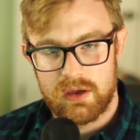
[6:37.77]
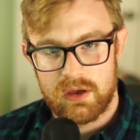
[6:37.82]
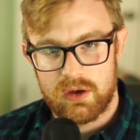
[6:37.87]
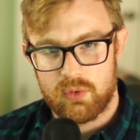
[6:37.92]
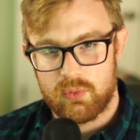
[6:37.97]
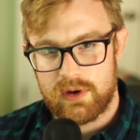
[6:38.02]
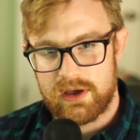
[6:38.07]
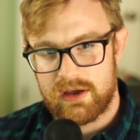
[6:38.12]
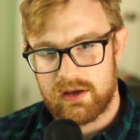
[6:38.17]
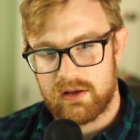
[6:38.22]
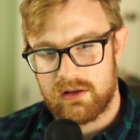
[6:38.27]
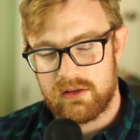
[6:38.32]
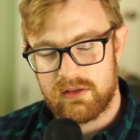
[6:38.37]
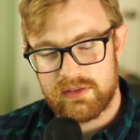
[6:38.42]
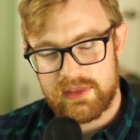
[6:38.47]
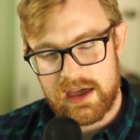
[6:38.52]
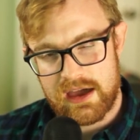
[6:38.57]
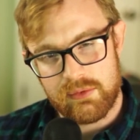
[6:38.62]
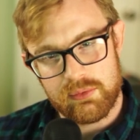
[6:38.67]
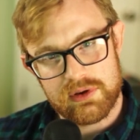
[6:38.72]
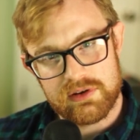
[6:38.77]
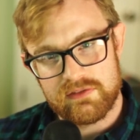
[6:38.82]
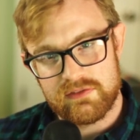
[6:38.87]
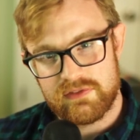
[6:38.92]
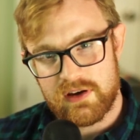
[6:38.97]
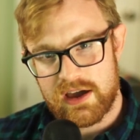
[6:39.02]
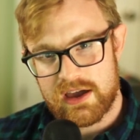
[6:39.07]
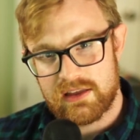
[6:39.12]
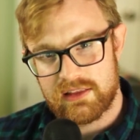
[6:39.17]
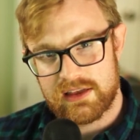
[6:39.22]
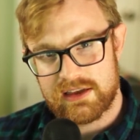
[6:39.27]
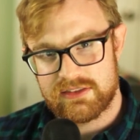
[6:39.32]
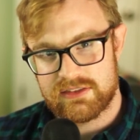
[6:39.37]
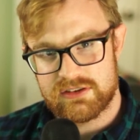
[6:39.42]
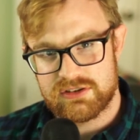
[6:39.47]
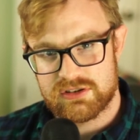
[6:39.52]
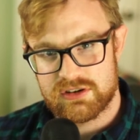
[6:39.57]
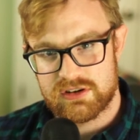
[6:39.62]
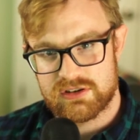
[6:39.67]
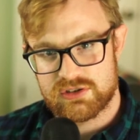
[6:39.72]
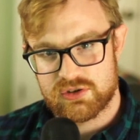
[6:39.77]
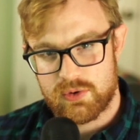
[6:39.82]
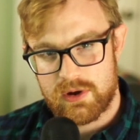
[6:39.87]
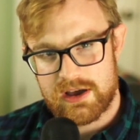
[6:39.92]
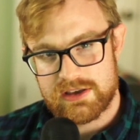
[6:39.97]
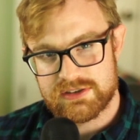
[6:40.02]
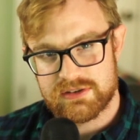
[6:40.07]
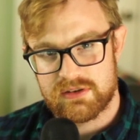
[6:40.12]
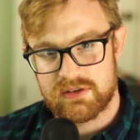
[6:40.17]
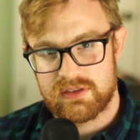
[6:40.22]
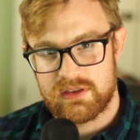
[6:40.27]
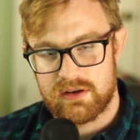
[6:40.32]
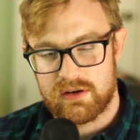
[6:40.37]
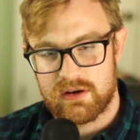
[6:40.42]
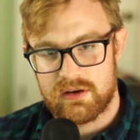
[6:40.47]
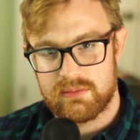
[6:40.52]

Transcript: Well, that would violate the Church-Rosser theorem,